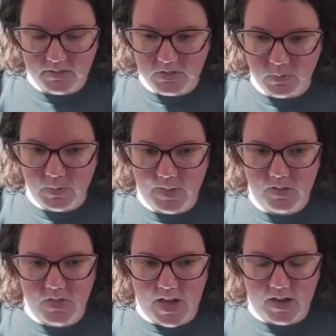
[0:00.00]
If someone
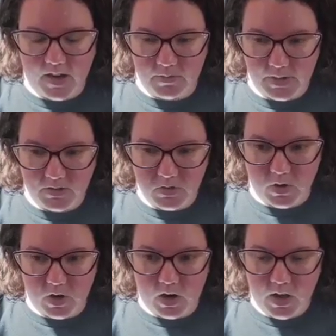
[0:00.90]
like that had a
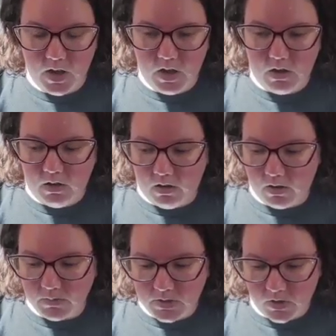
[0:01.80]
mentor,
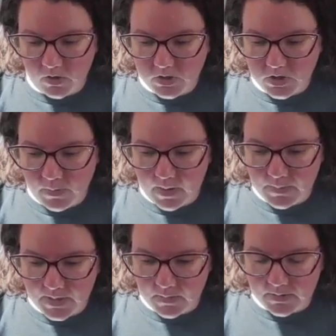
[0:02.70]
she
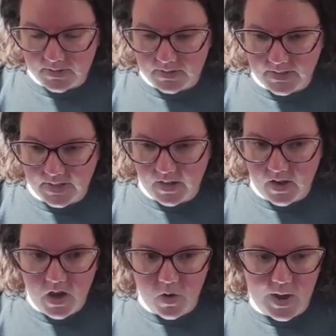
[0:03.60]
might be able to say,
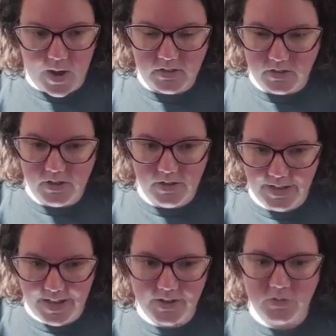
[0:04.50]
oh, I could
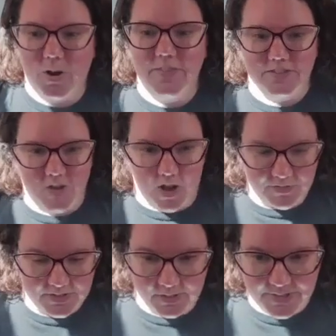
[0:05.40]
run this
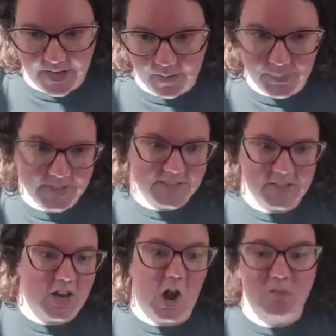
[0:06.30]
office someday. I'm
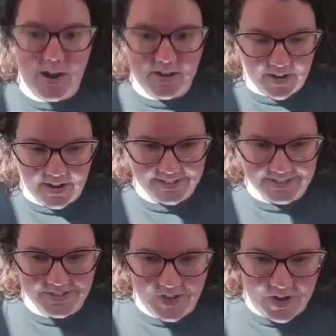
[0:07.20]
basically already running
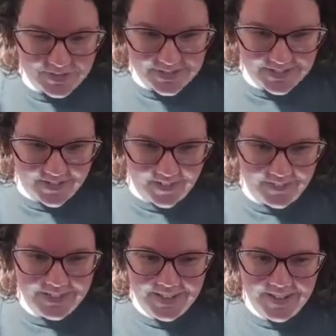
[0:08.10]
this office,
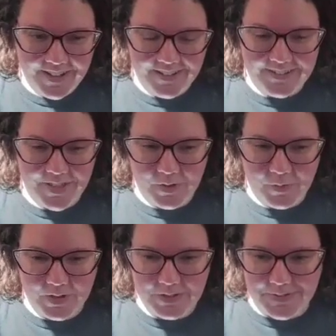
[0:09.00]
nothing
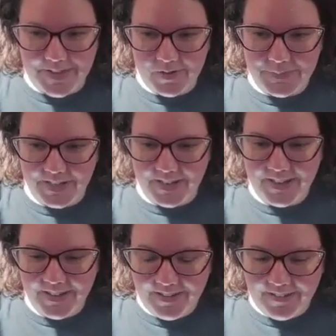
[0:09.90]
works without me.